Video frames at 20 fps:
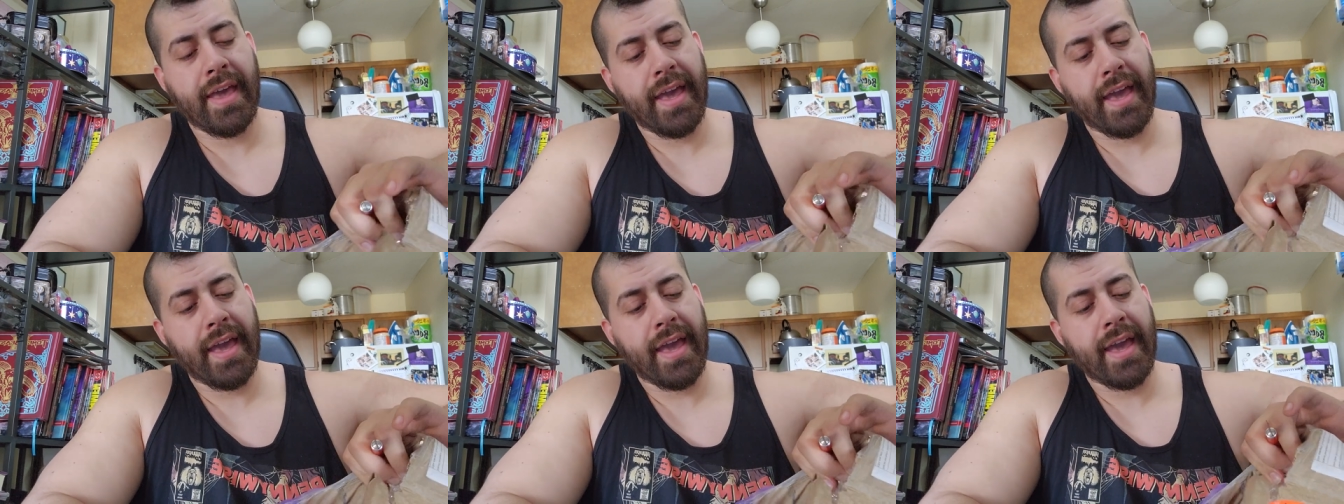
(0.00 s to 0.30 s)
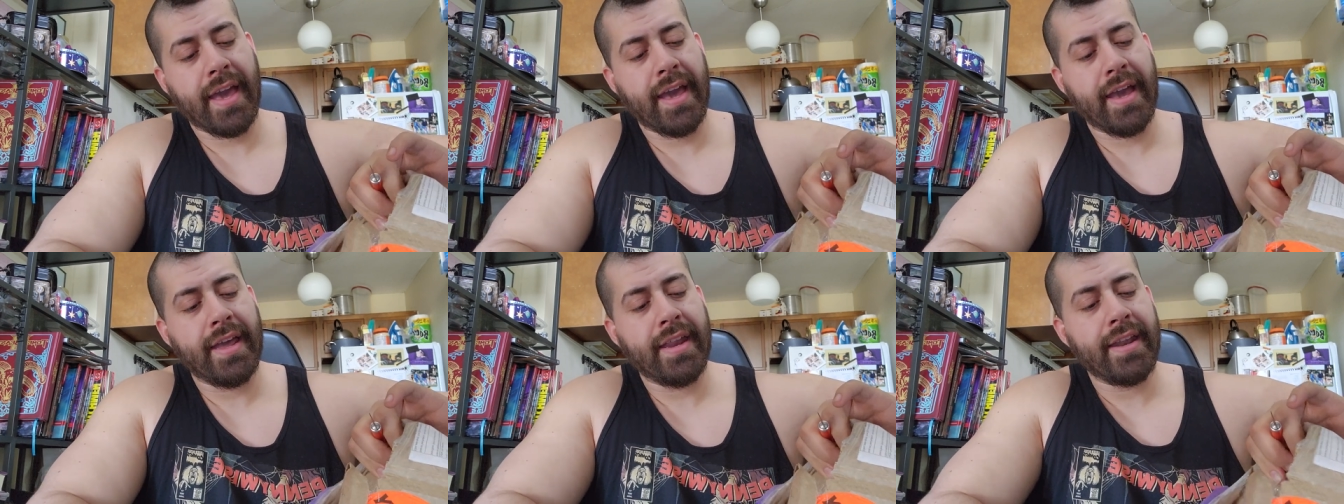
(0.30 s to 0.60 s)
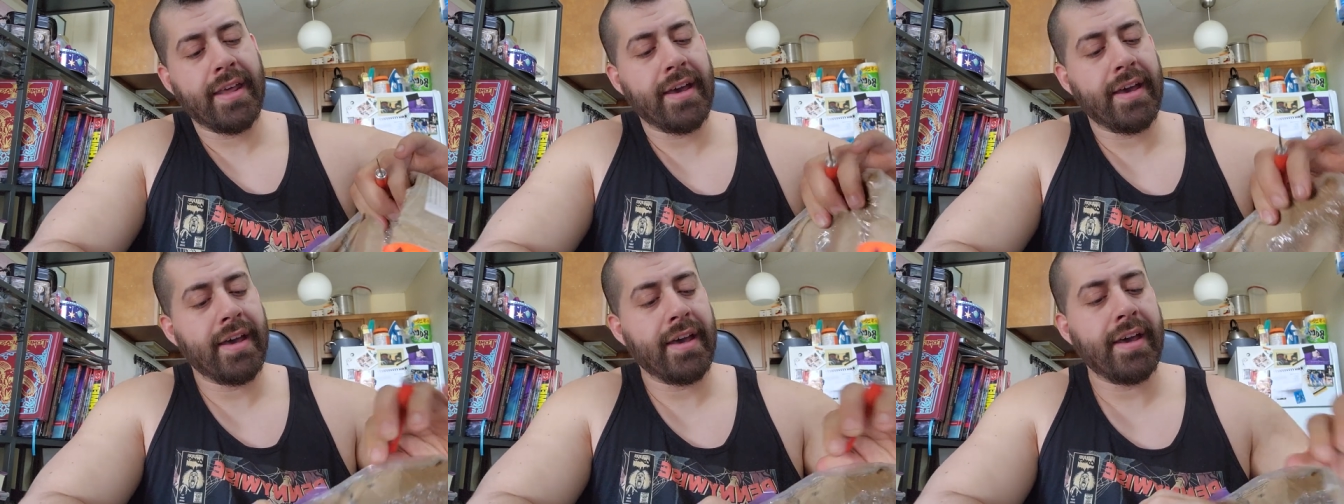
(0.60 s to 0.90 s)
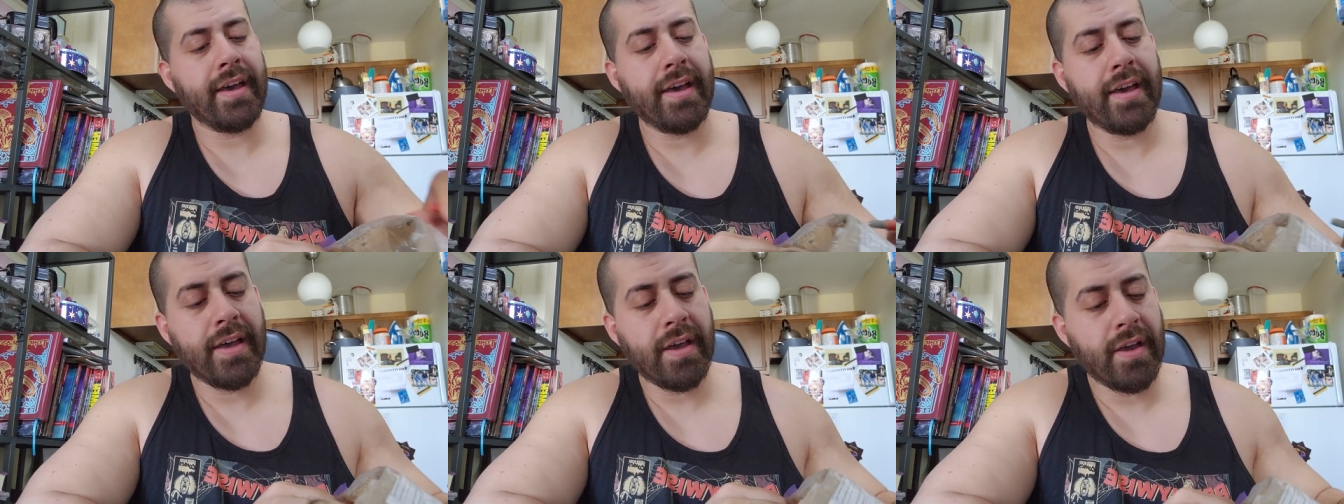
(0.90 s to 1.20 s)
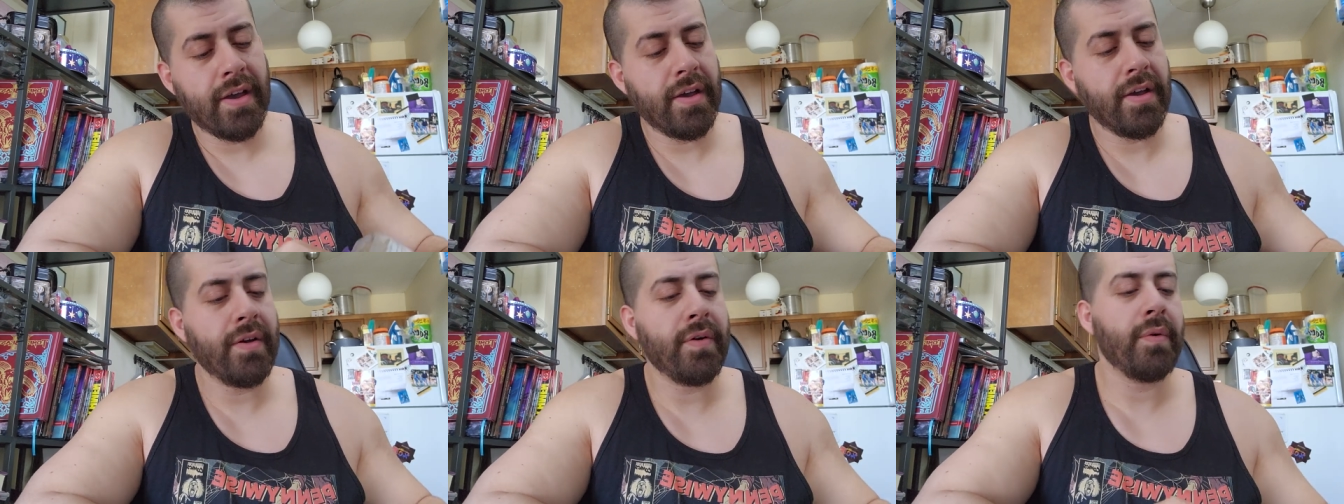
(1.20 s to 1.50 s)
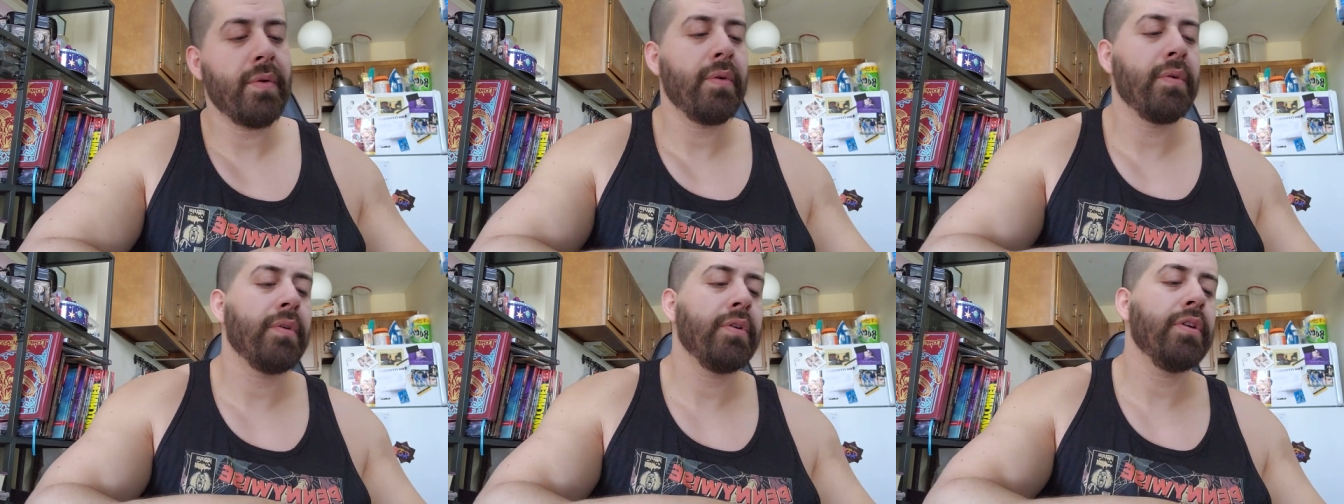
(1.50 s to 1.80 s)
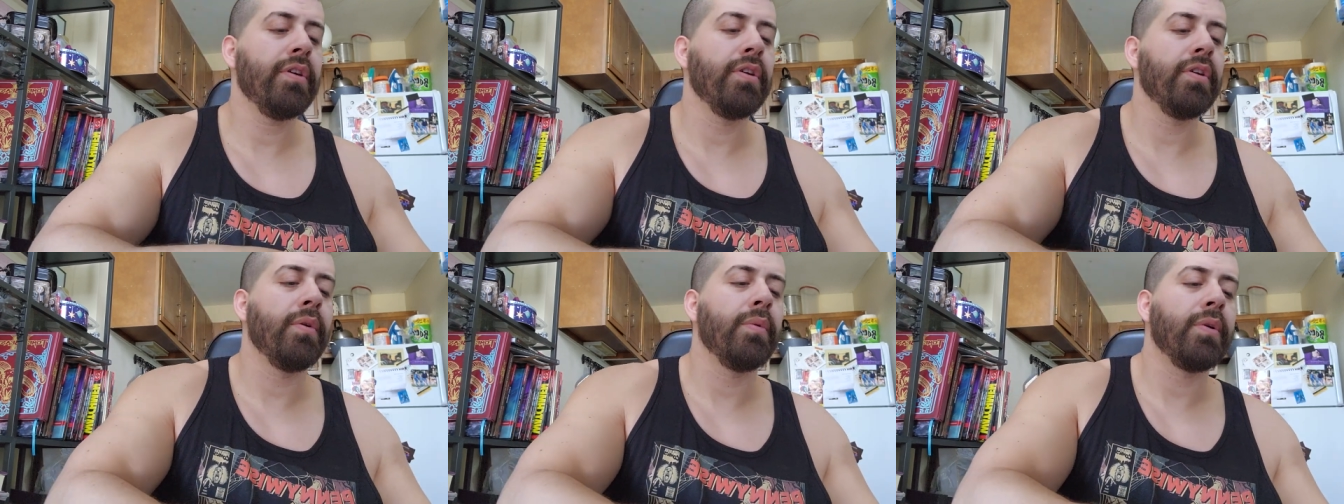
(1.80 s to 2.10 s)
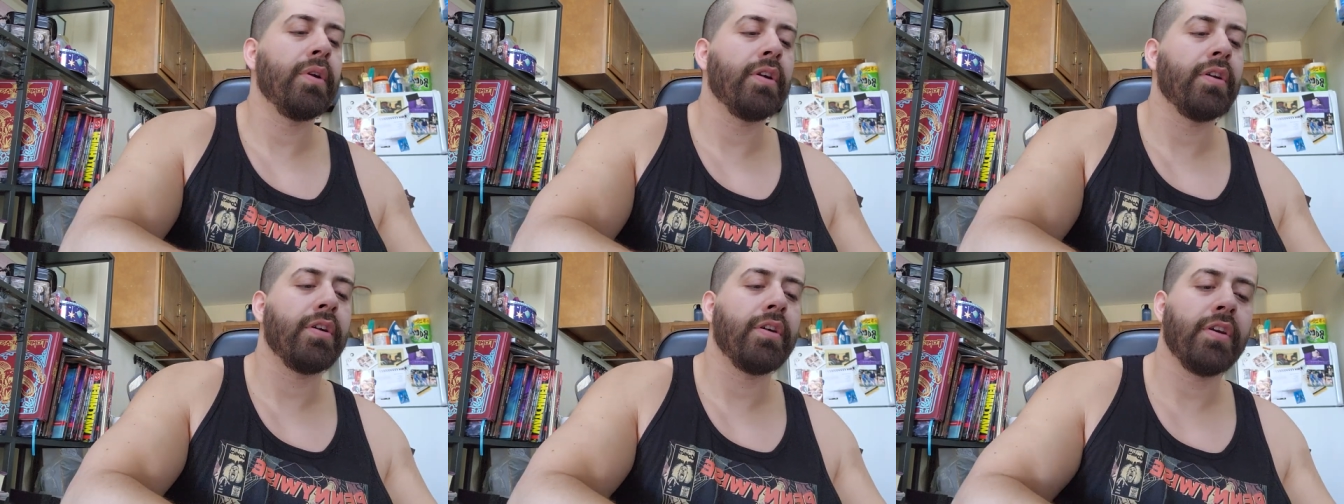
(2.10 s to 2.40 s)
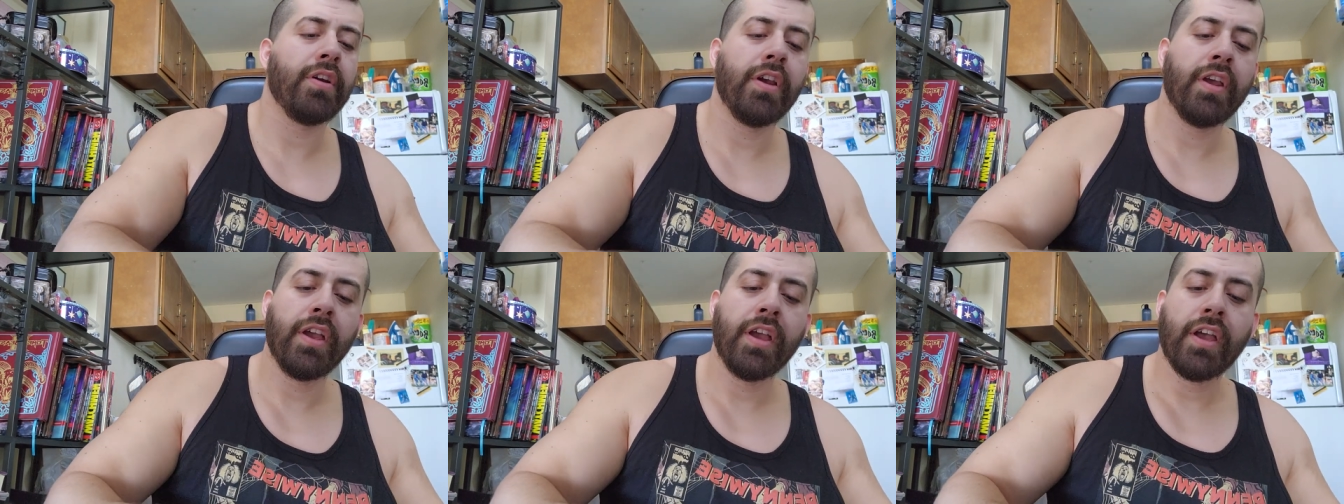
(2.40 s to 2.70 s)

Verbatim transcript: and uh, you know we're